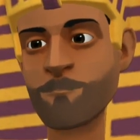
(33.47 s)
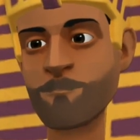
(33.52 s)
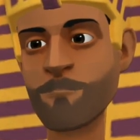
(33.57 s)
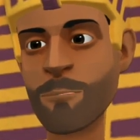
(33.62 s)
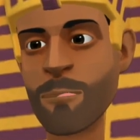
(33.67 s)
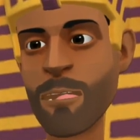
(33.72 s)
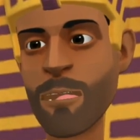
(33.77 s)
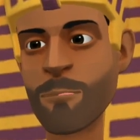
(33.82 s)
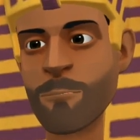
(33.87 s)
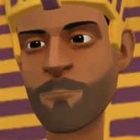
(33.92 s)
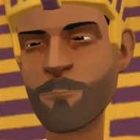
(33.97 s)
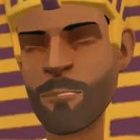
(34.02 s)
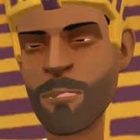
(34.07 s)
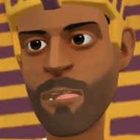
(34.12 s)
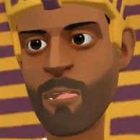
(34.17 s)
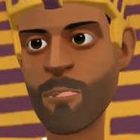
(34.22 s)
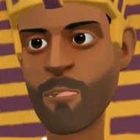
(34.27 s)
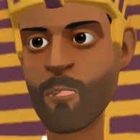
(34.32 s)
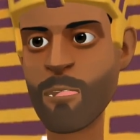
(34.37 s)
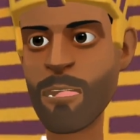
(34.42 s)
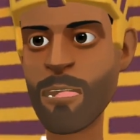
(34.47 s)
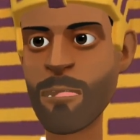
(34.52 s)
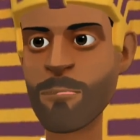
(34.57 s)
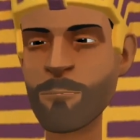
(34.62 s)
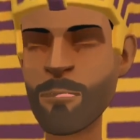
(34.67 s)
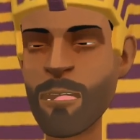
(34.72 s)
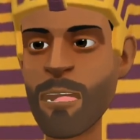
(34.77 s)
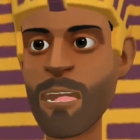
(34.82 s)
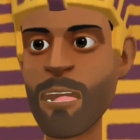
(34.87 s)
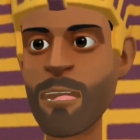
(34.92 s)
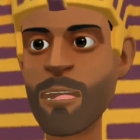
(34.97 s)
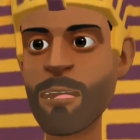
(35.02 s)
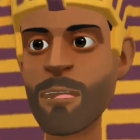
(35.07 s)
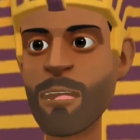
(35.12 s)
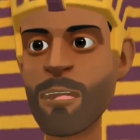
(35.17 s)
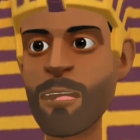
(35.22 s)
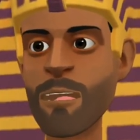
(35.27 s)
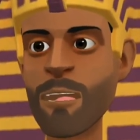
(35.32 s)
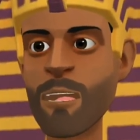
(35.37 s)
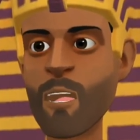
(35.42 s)
they build an
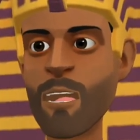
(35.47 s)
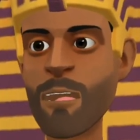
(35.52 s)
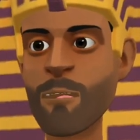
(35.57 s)
America